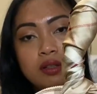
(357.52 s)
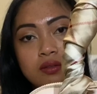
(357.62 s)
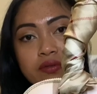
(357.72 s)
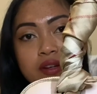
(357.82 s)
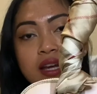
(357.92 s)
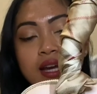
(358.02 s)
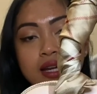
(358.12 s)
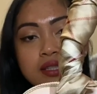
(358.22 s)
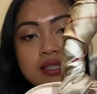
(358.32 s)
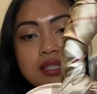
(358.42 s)
of
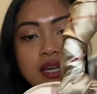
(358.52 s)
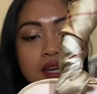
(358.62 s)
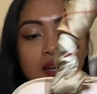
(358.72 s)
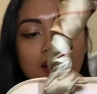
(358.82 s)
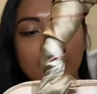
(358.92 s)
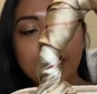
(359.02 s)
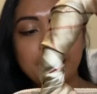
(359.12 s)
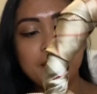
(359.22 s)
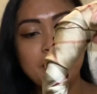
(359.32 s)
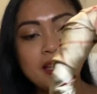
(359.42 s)
Etsy.
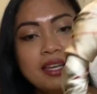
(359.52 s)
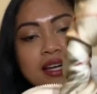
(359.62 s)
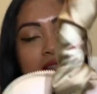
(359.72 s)
But yeah,